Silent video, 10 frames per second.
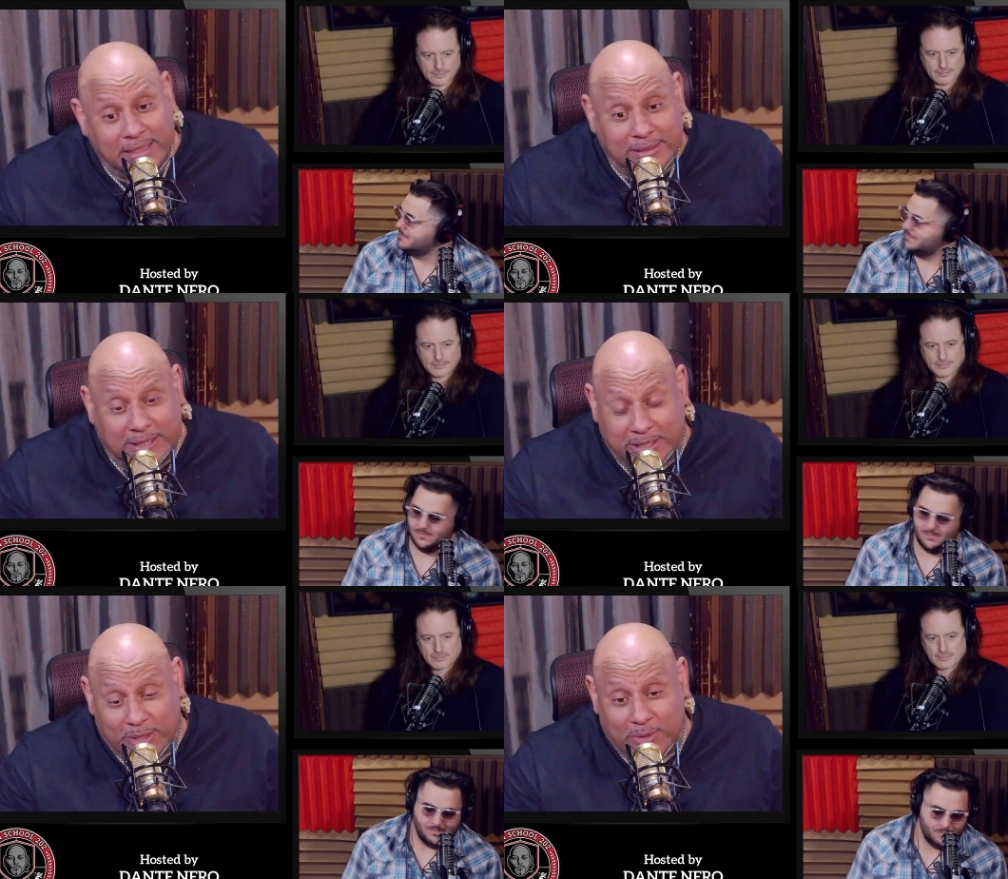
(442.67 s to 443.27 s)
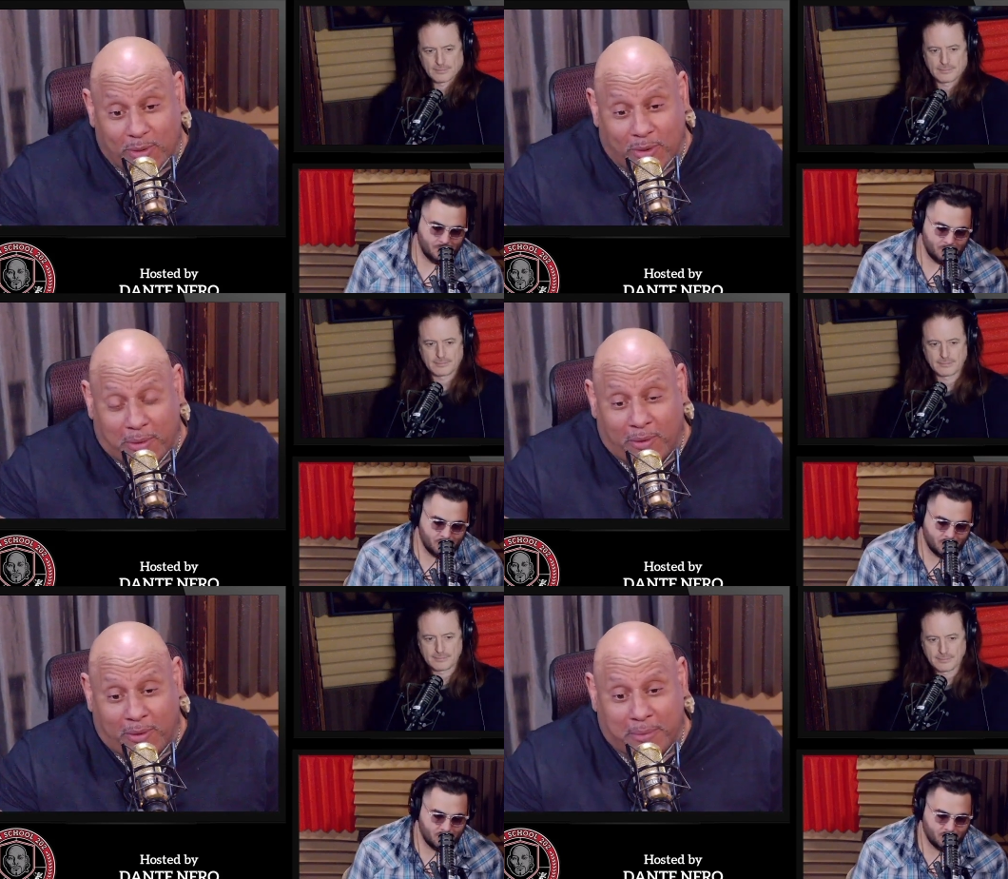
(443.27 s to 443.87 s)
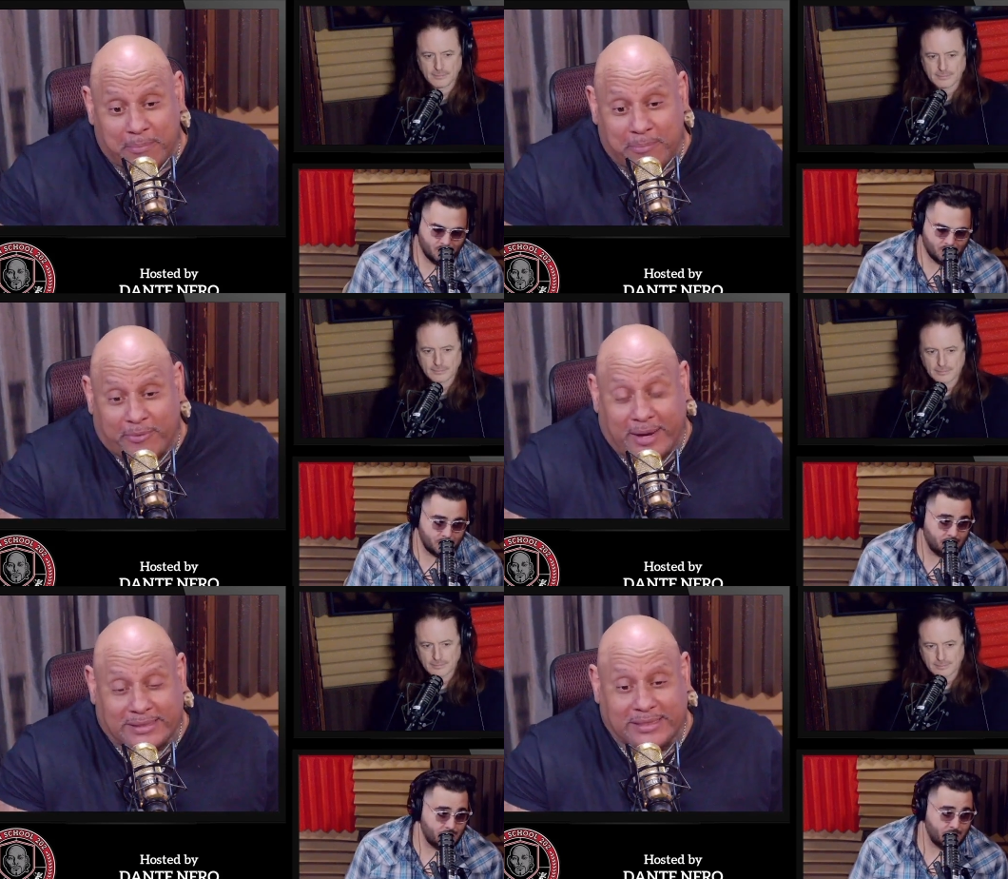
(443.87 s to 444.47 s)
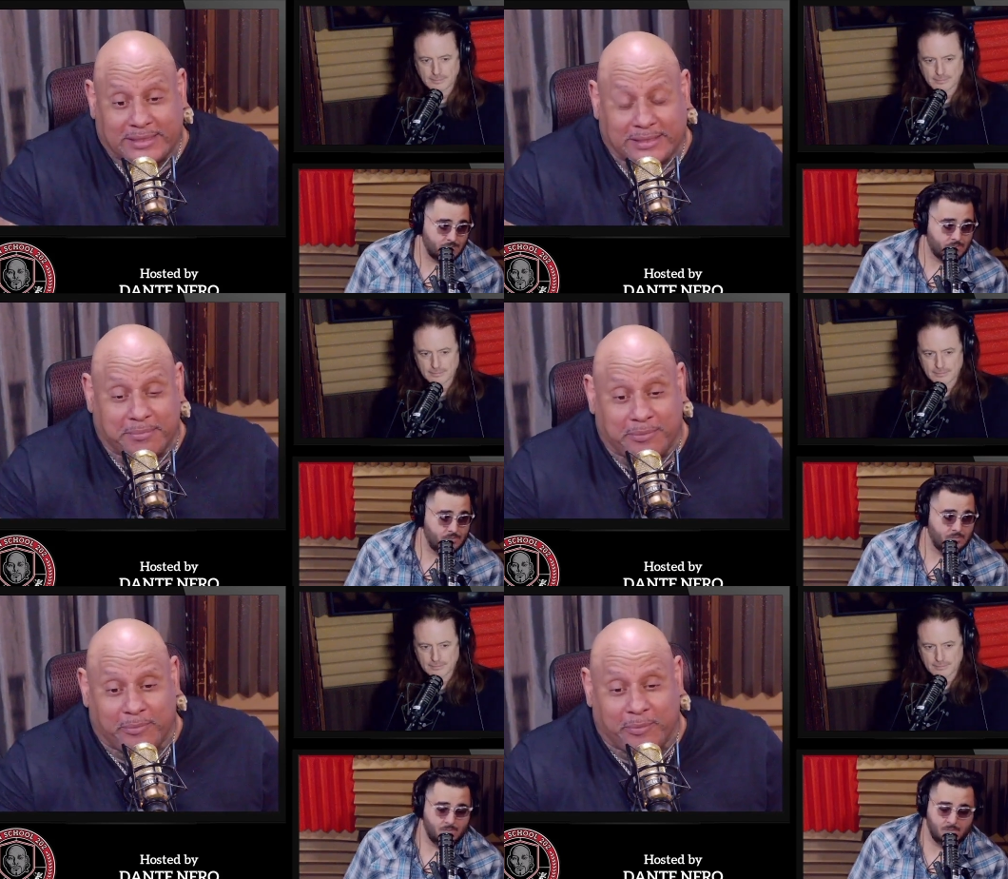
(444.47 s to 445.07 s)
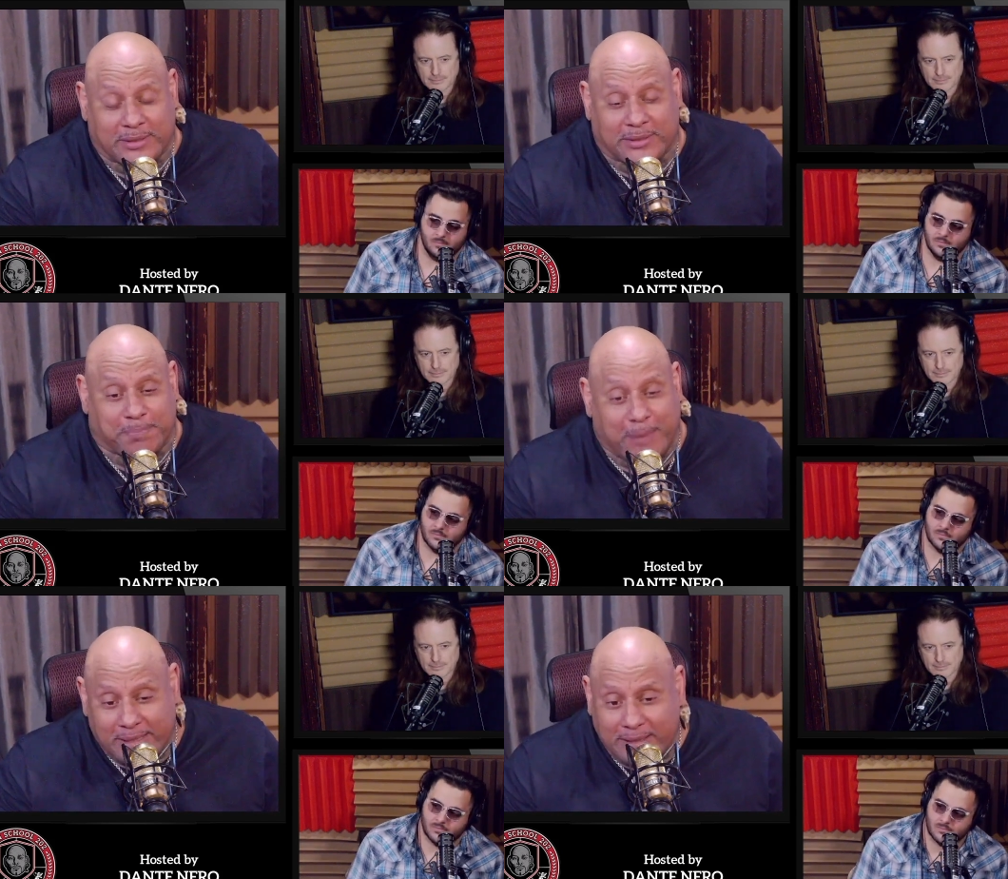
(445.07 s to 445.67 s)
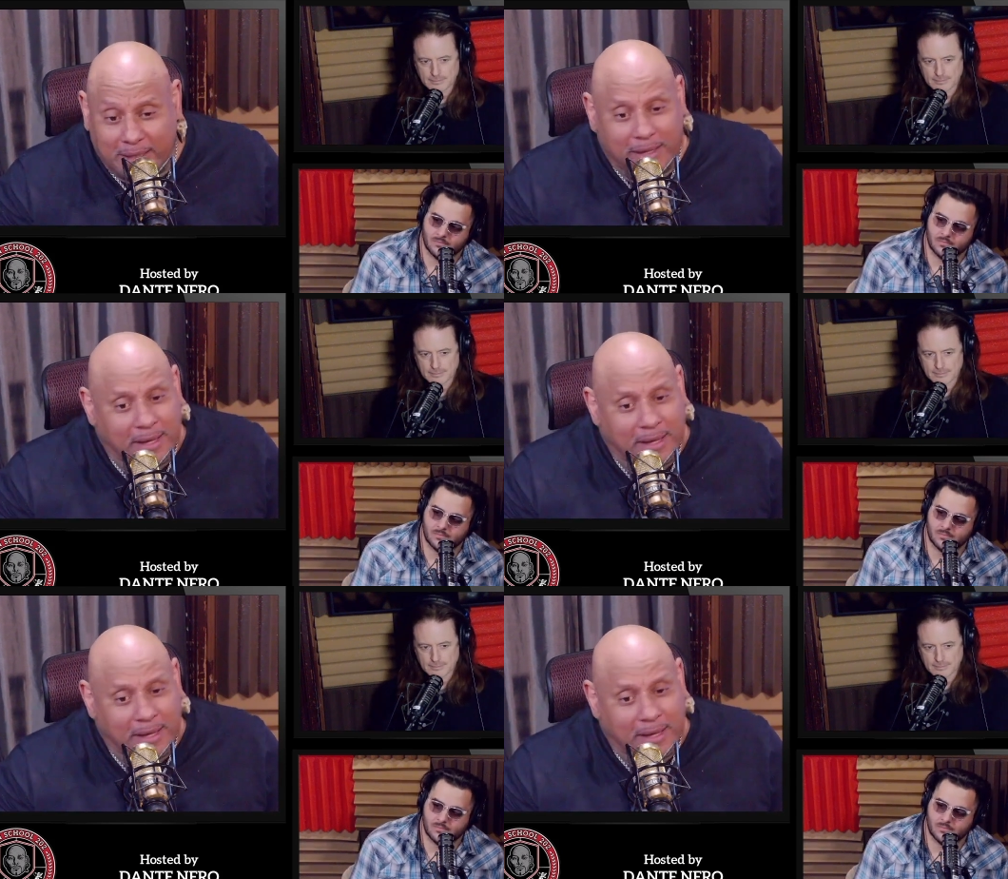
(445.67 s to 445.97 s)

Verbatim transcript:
Speaker 1: to you or or racist with splendor,